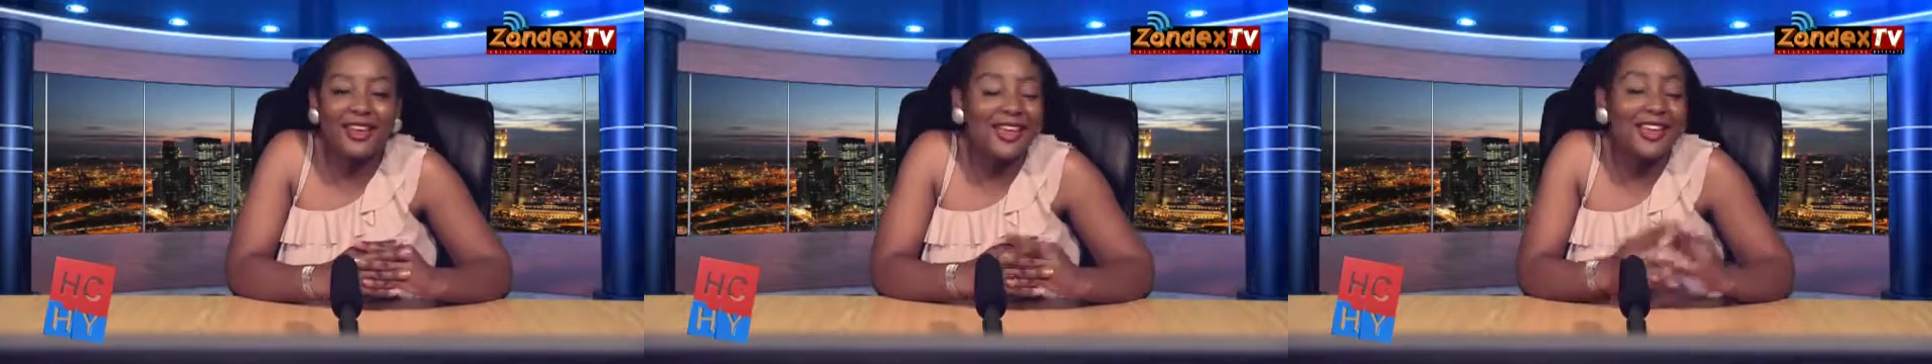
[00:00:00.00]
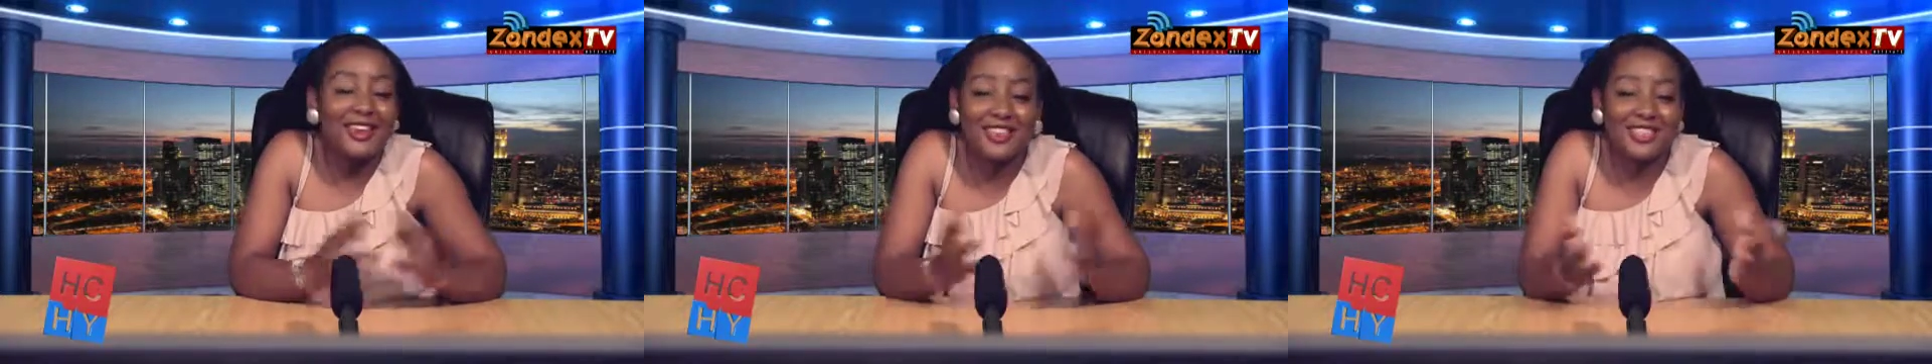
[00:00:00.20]

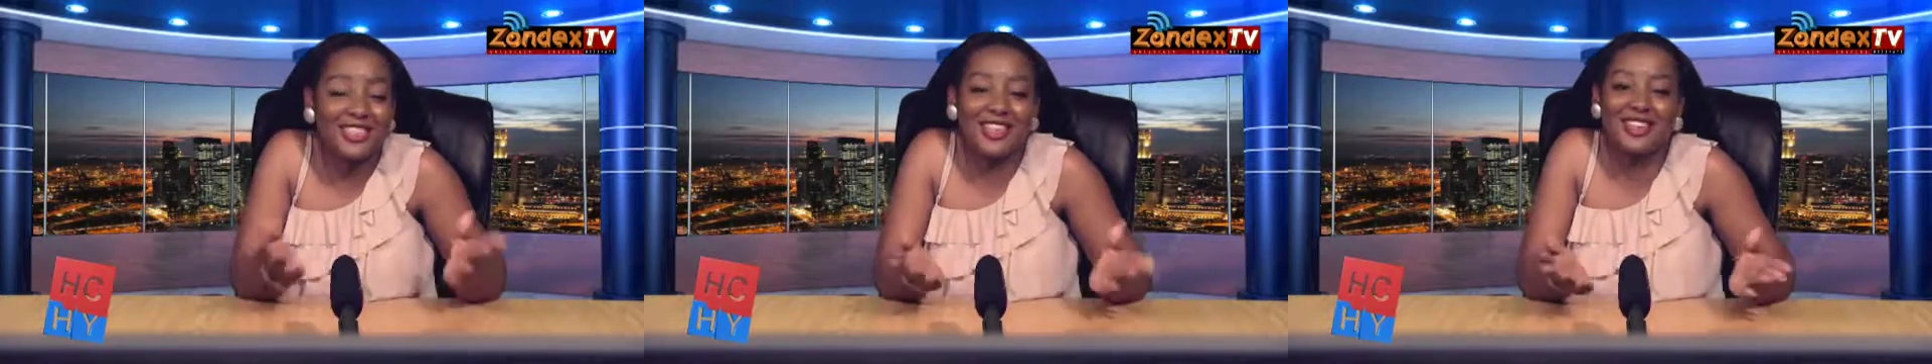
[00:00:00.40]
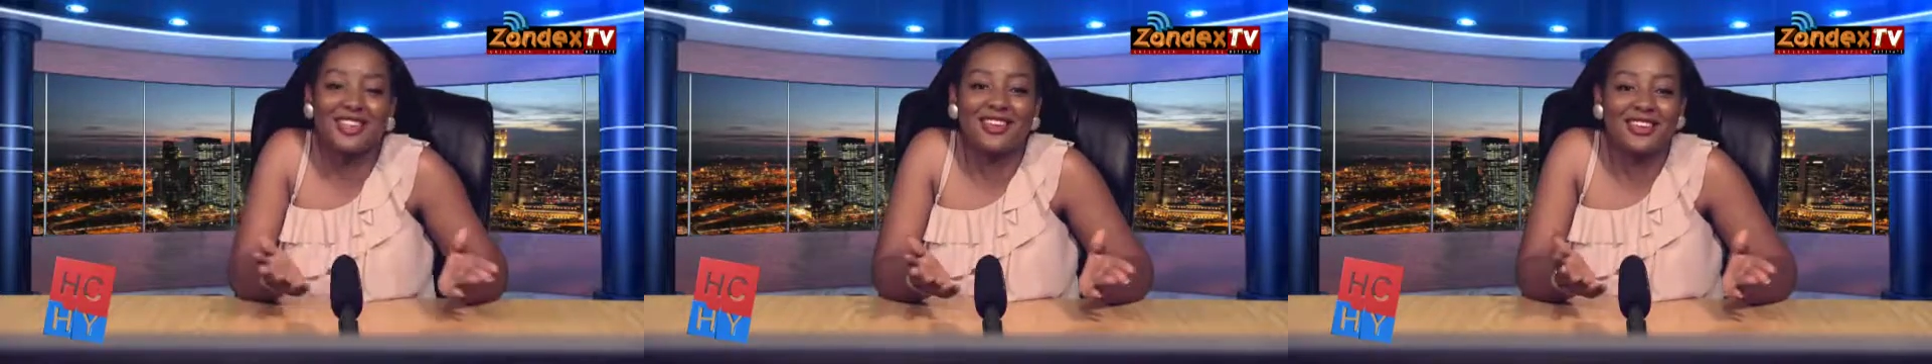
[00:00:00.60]

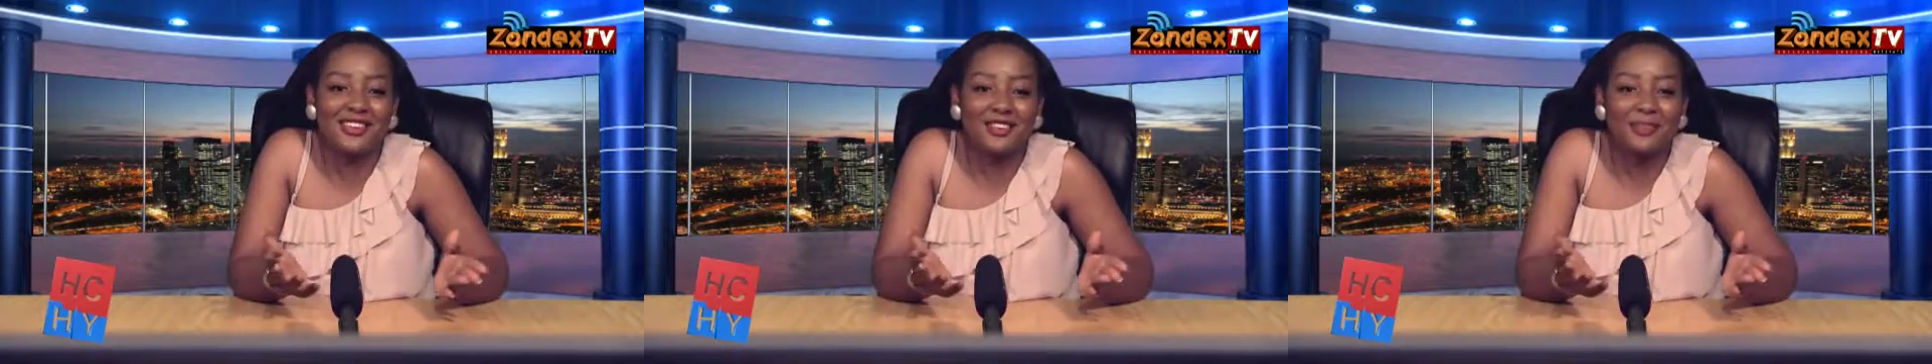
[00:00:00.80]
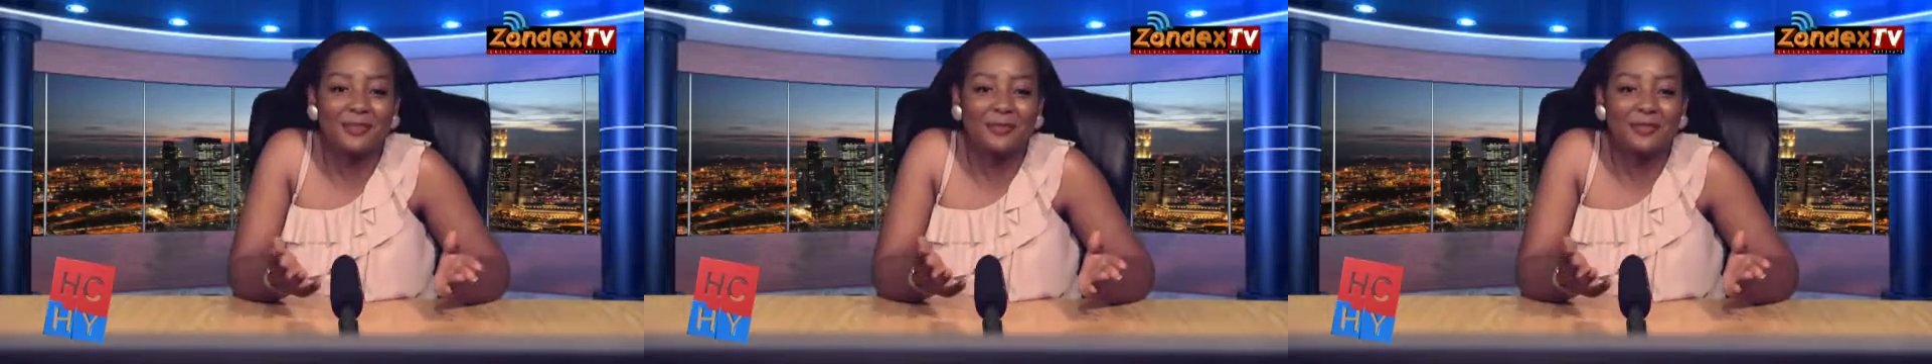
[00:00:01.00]
Anything,
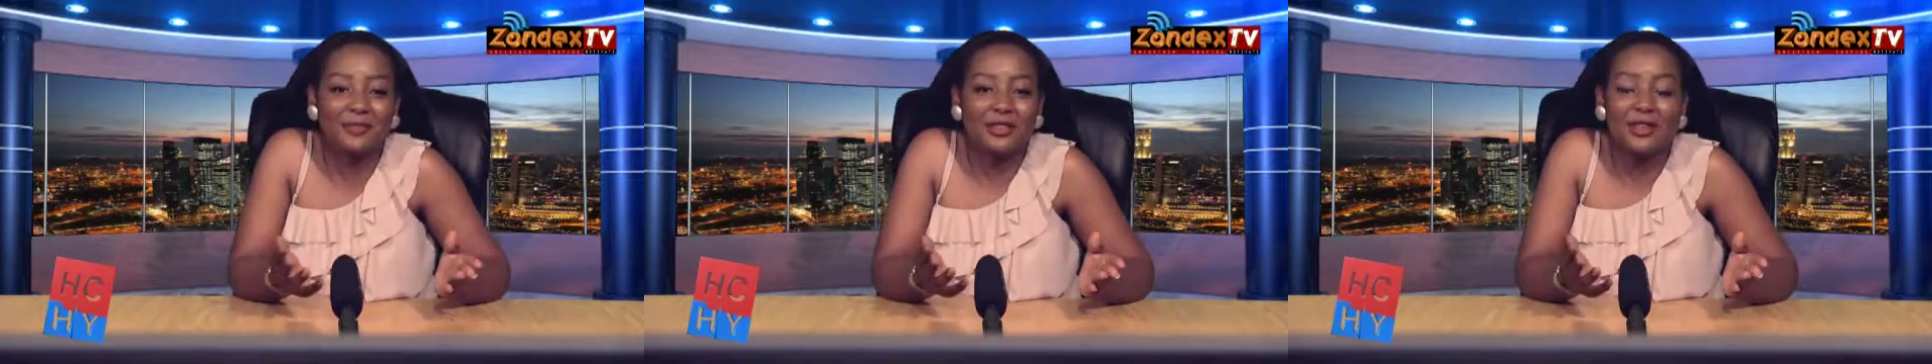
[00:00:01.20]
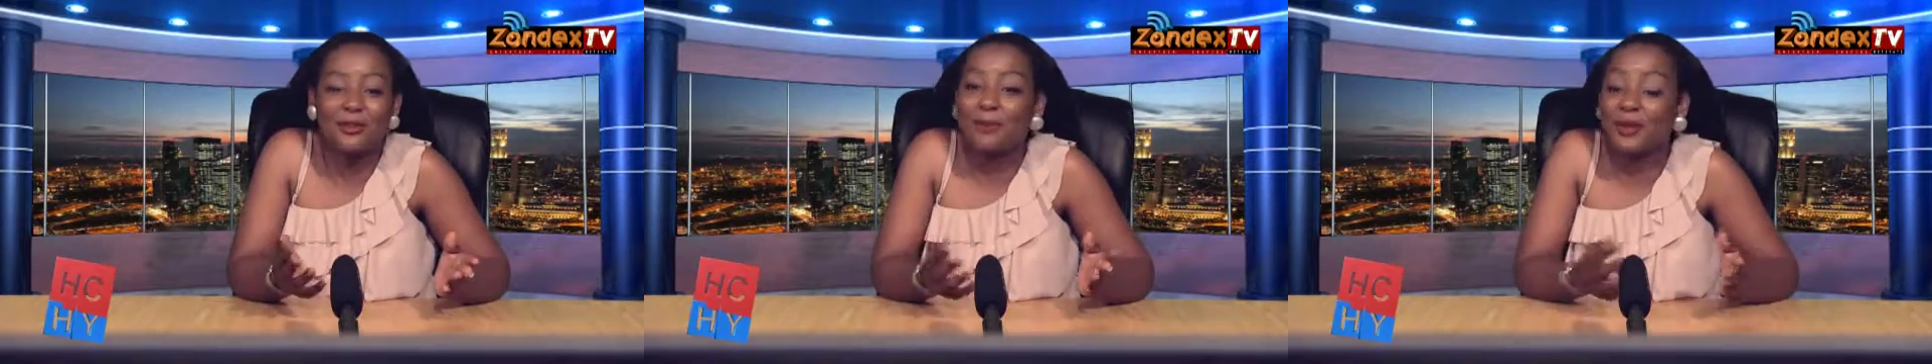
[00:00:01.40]

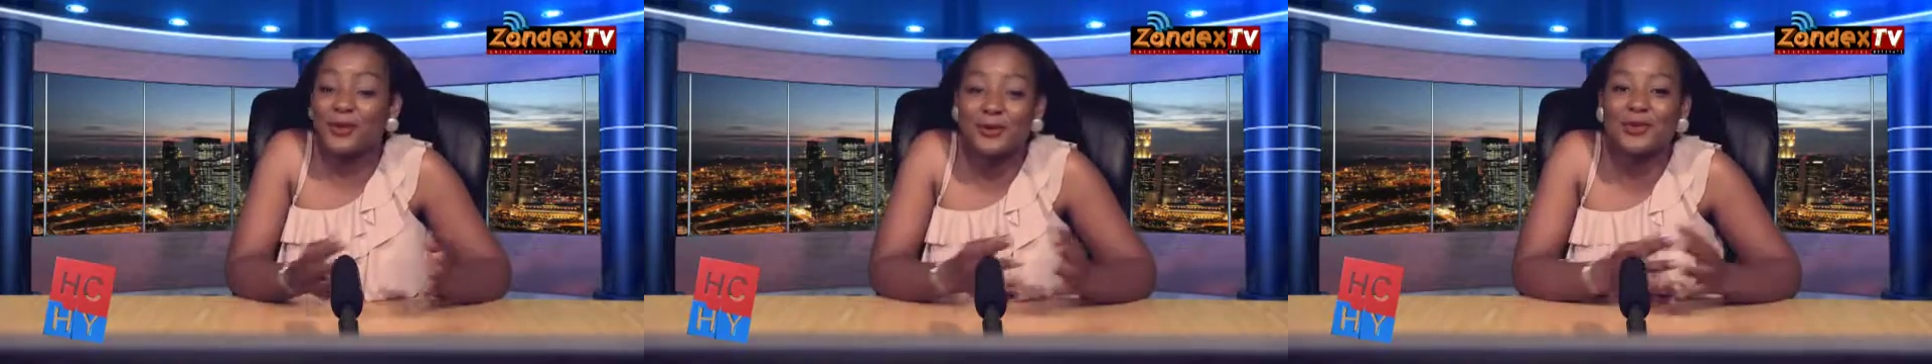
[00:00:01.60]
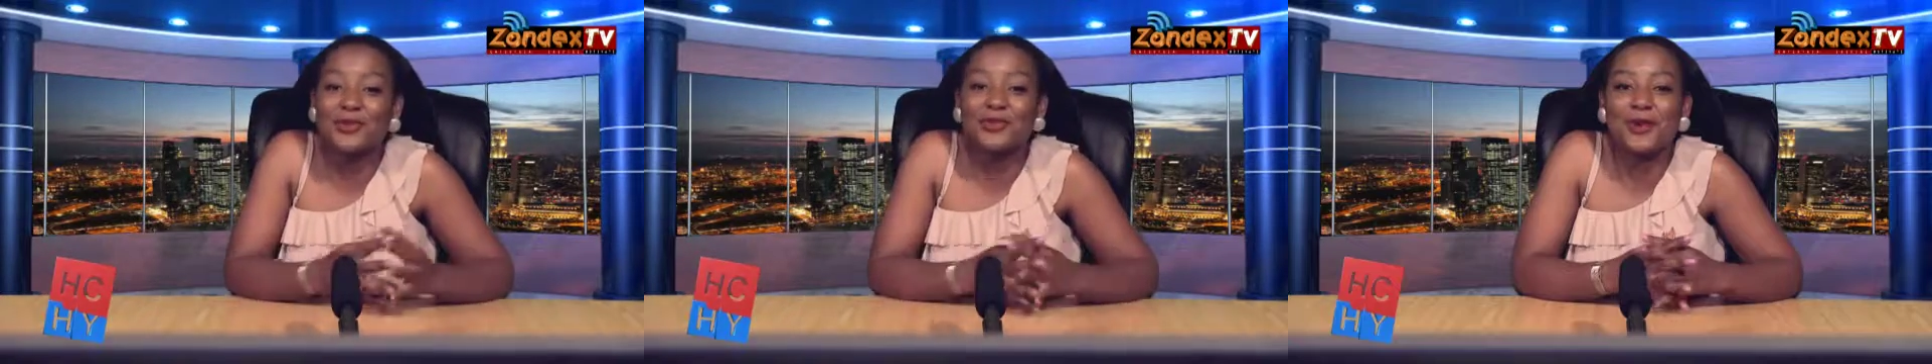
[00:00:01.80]
but
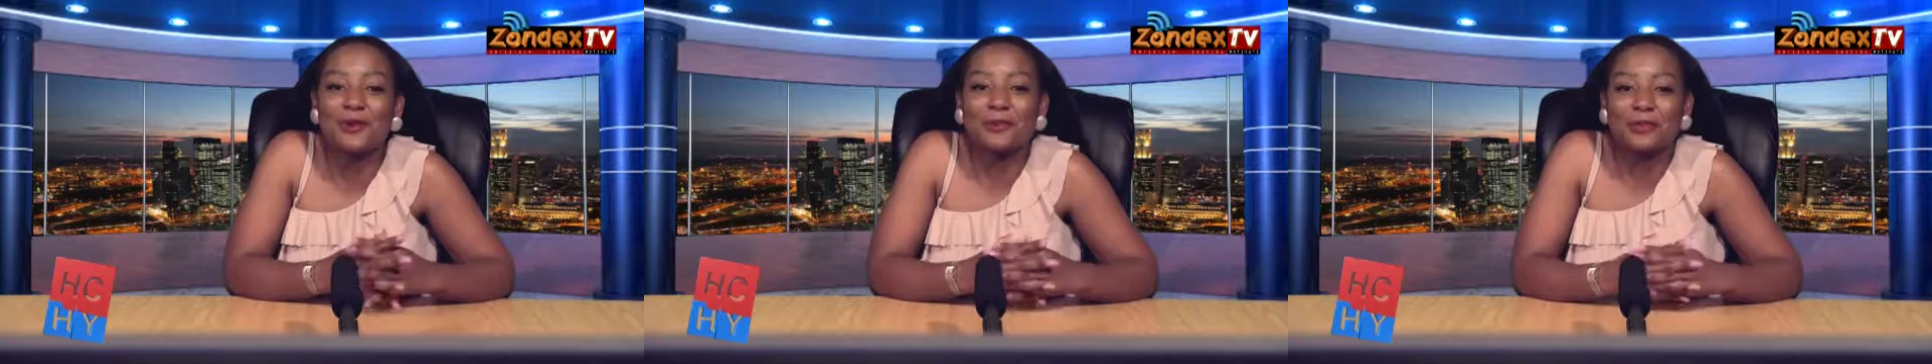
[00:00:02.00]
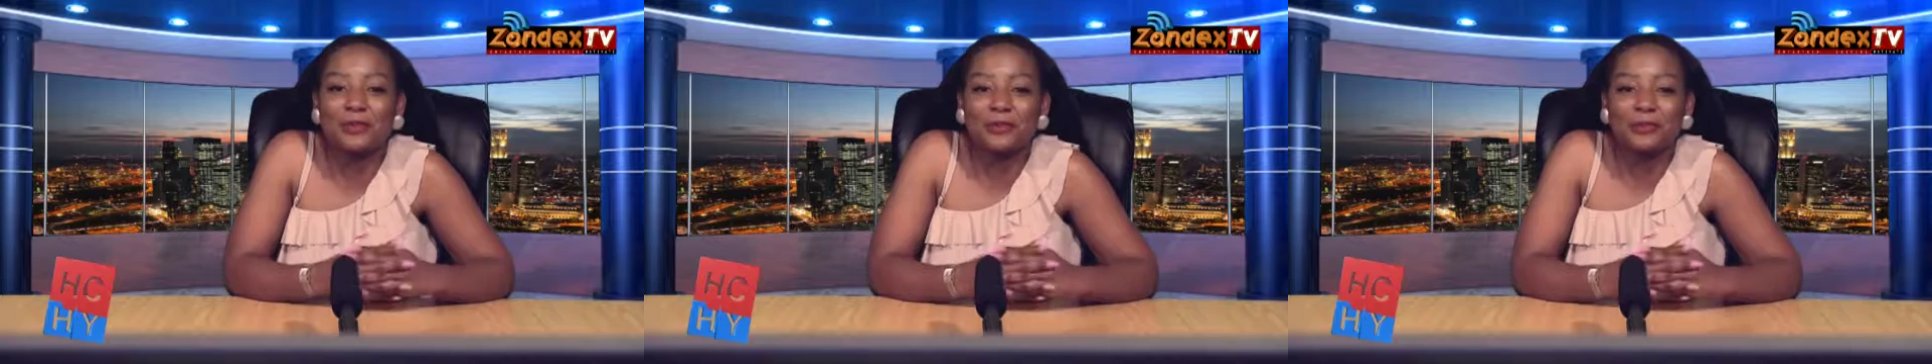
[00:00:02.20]
not
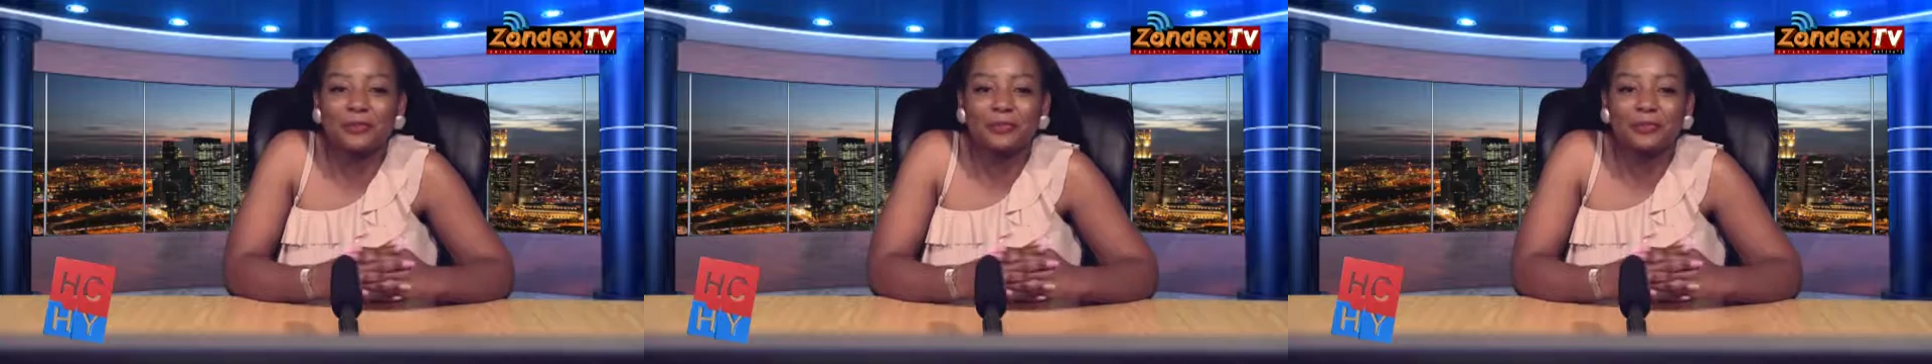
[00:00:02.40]
grumpy.